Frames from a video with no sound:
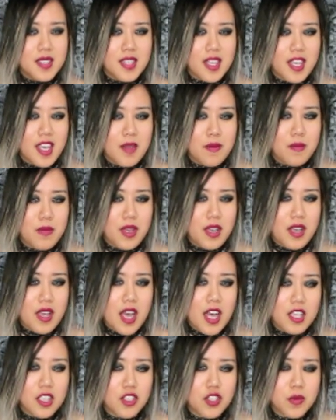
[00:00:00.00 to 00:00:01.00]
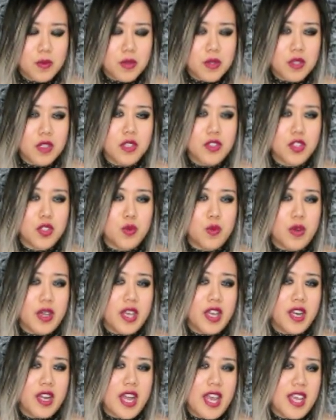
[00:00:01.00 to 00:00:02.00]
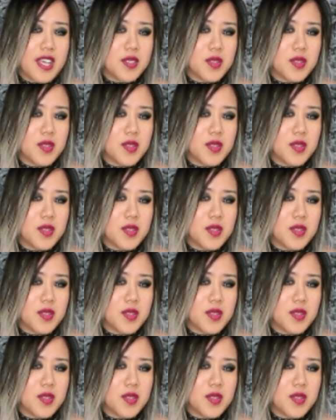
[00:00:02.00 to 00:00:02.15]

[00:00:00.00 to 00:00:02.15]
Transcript: that can be eligible to win a